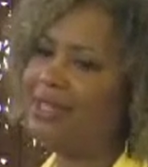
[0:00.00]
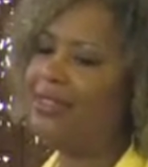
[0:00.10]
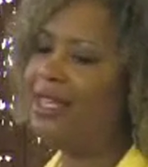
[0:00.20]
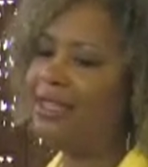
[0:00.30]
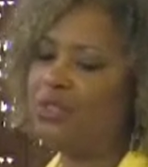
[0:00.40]
I
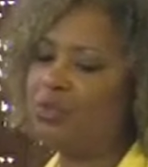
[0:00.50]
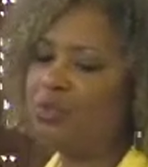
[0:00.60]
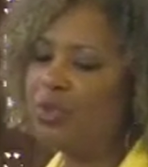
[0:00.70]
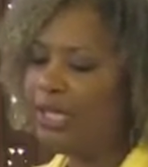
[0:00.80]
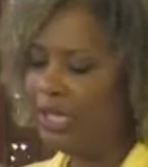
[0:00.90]
think that's
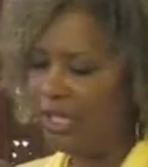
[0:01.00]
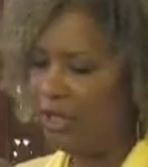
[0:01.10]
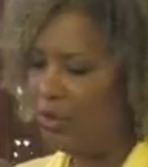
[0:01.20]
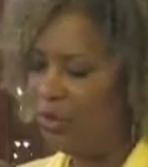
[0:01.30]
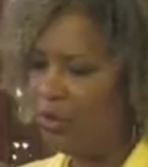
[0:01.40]
really
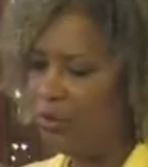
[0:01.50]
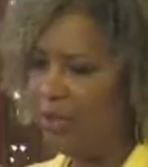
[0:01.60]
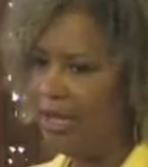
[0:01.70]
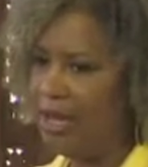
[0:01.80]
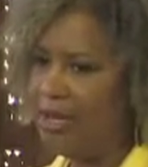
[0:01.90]
huge,
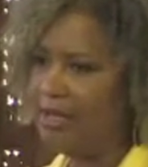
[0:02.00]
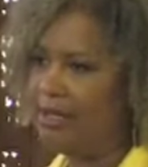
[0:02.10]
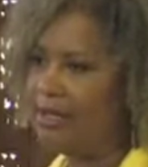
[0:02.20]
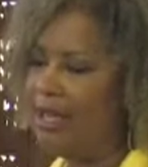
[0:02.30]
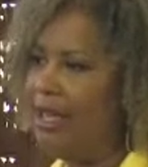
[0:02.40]

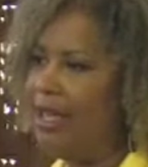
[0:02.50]
because